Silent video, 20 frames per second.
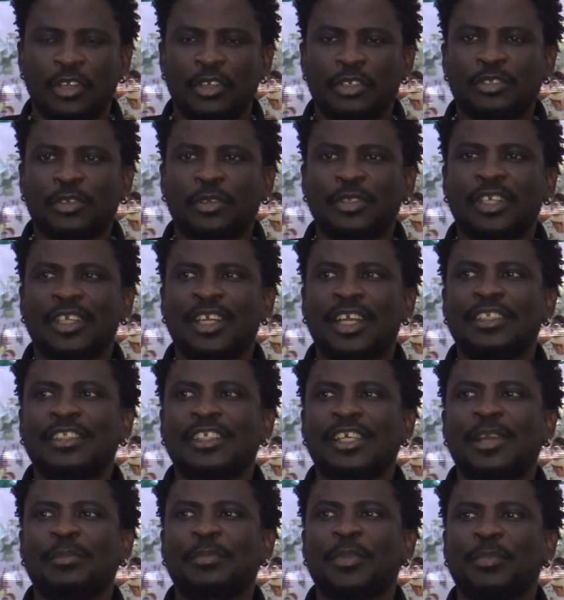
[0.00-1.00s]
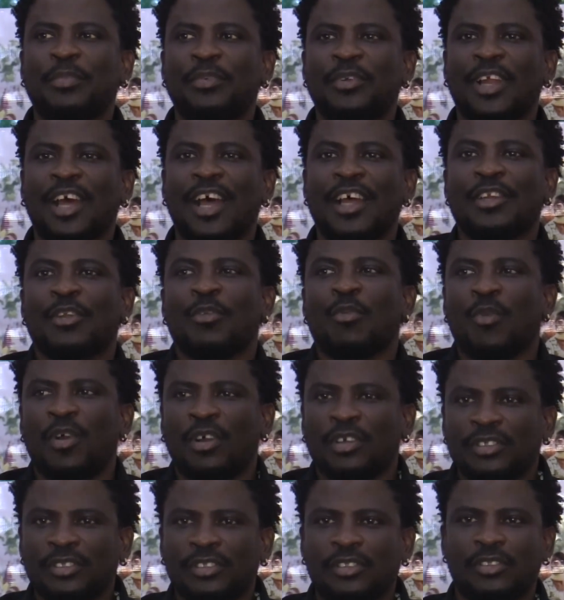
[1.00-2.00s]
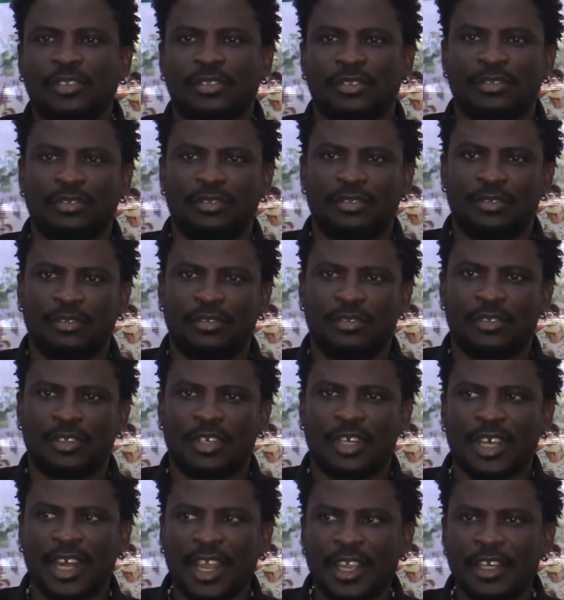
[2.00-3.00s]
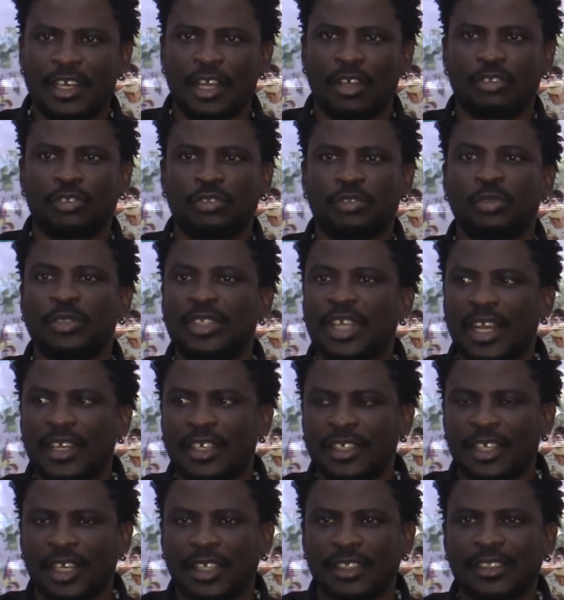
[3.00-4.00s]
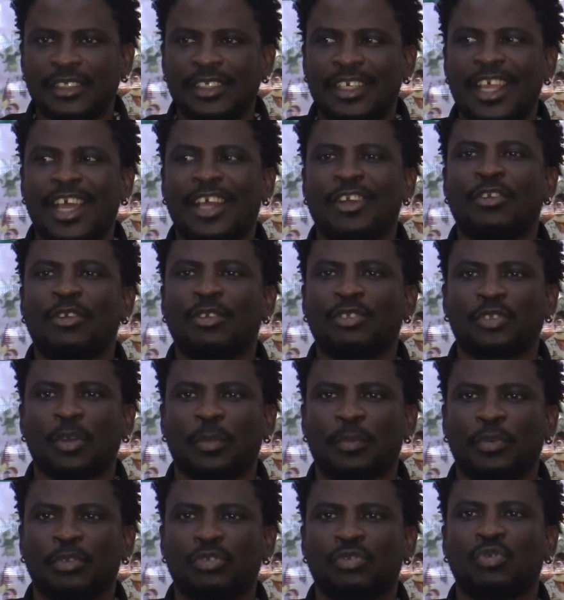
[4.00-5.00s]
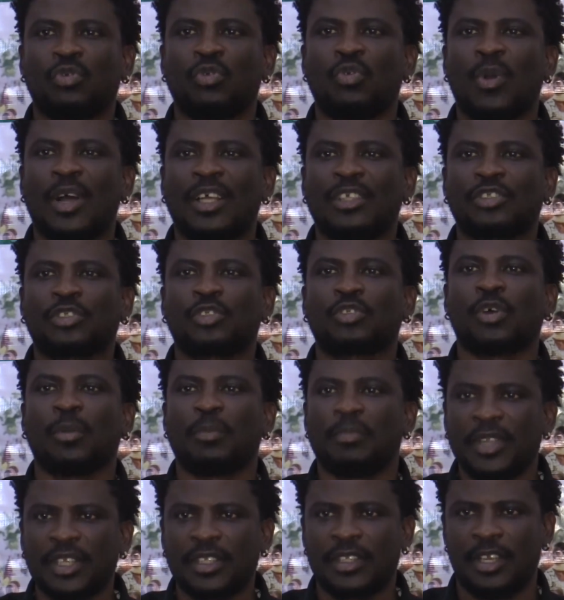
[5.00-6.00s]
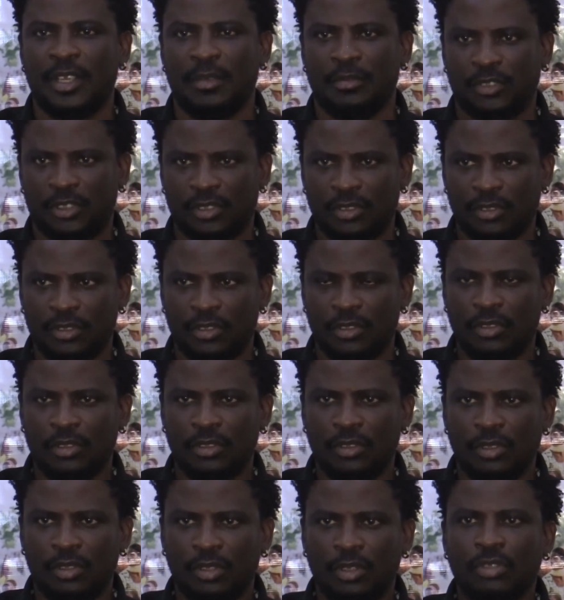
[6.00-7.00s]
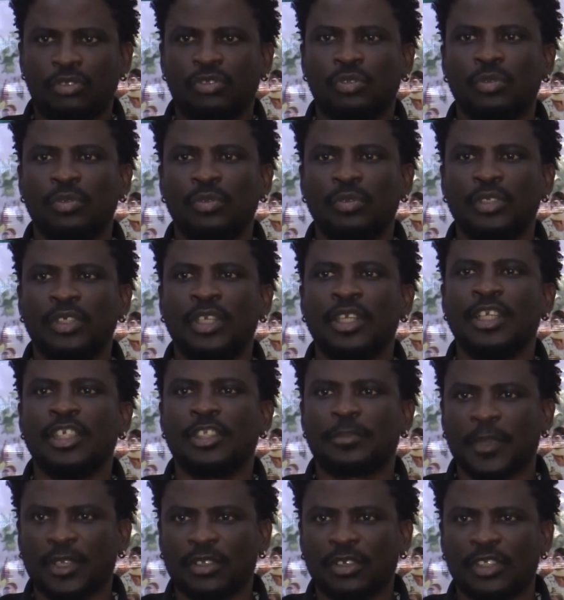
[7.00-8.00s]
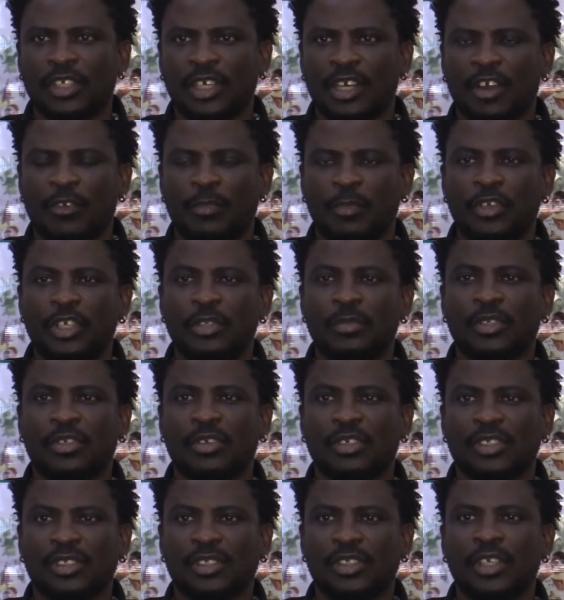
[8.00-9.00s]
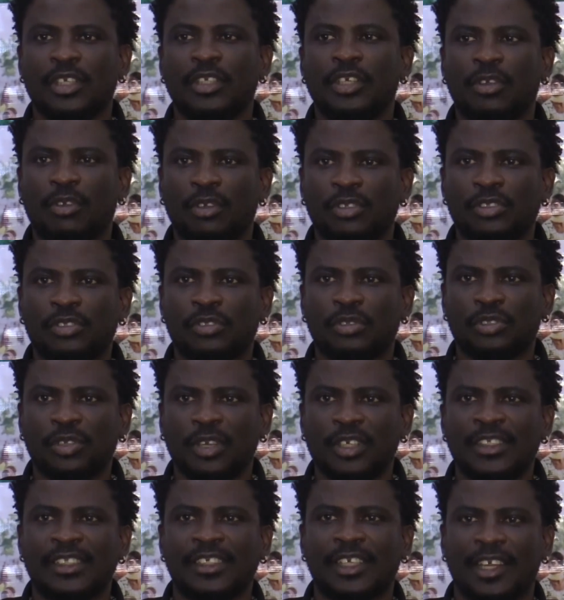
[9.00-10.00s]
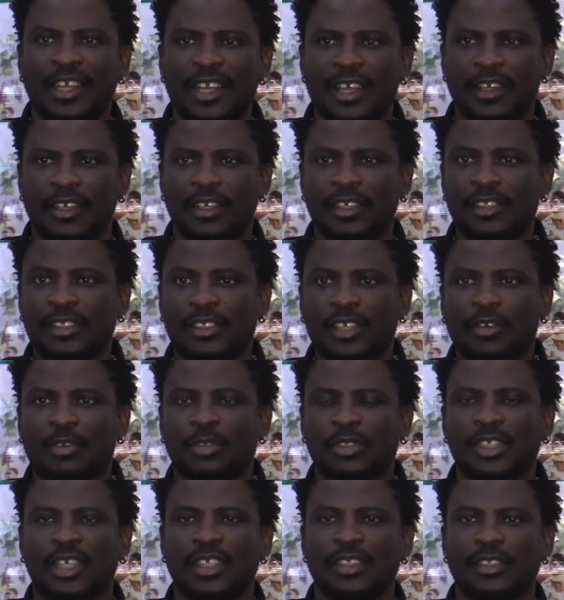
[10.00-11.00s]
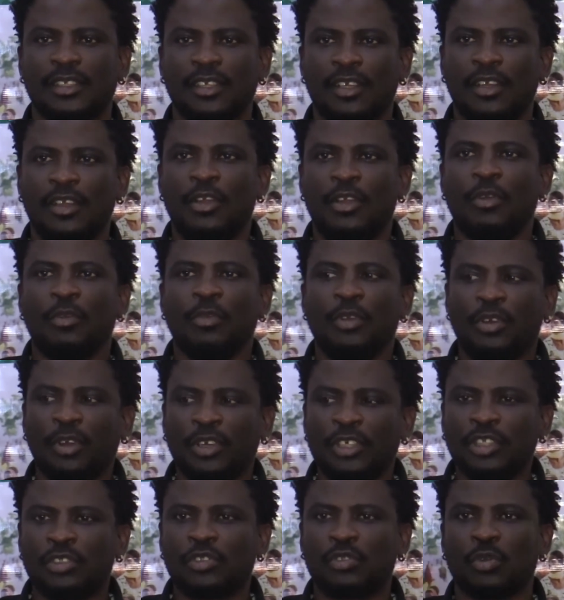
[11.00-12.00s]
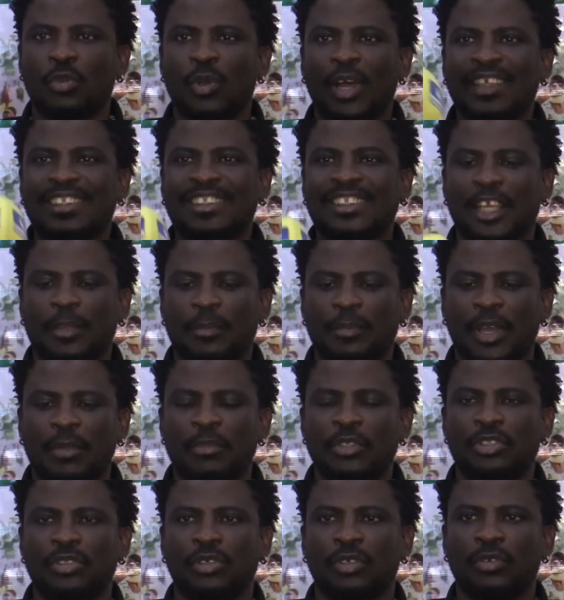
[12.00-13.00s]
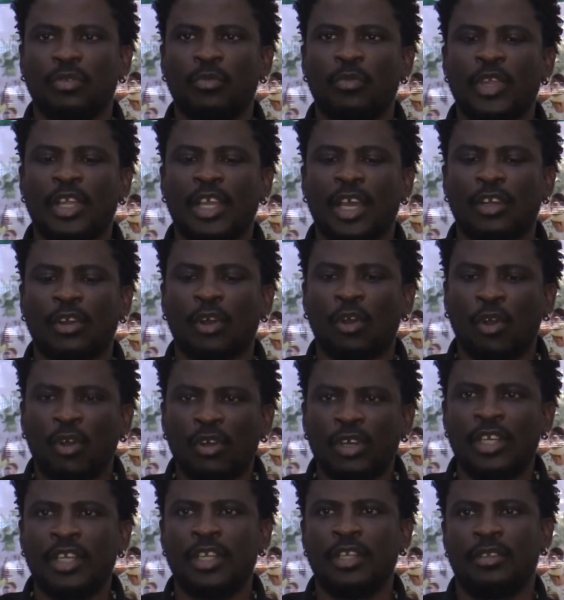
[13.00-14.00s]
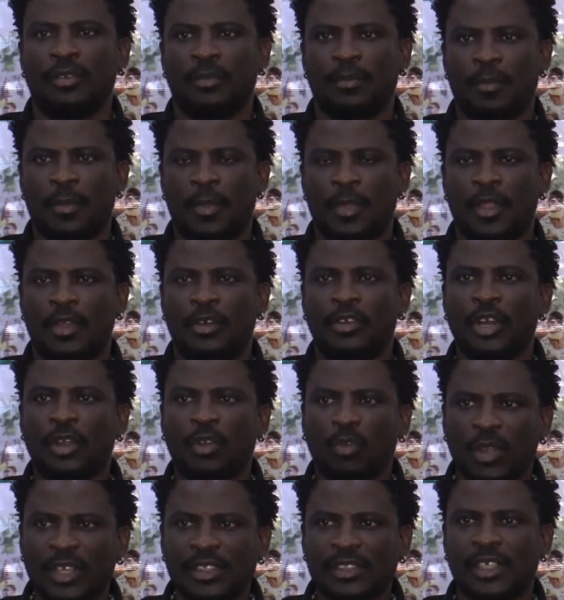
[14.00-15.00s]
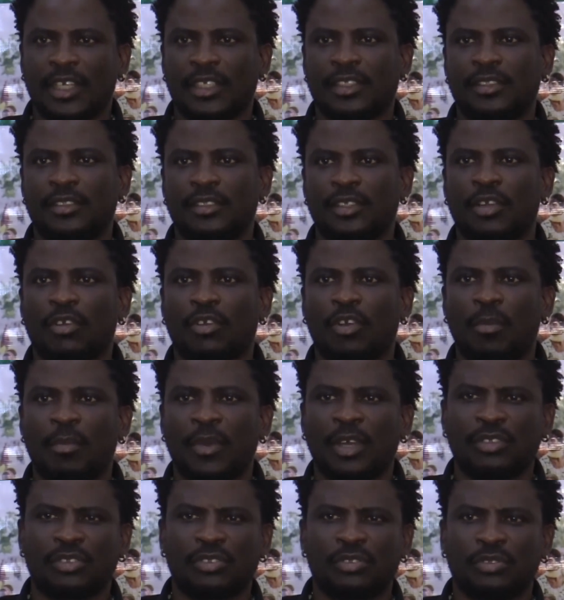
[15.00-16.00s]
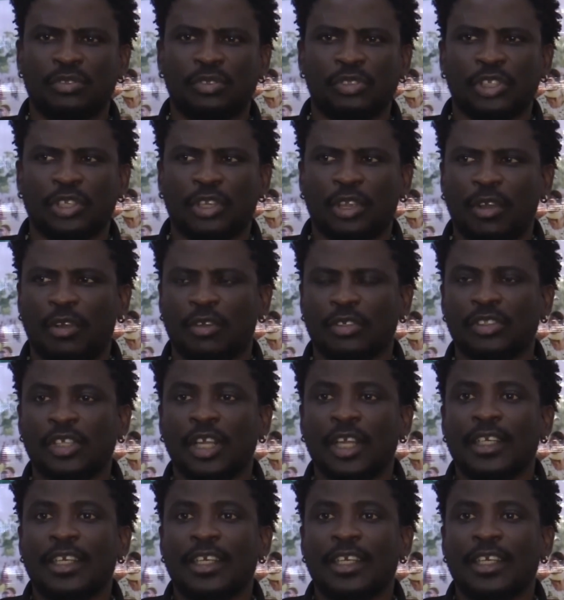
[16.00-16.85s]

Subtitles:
So the Nigerian people are the ones crying out to their leaders. They are not supposed to go and submit names to the Inspector General of Police, because the Constitution is clear, it's sacrosanct. We don't need to go and take permission. We can only request that they come out to secure us.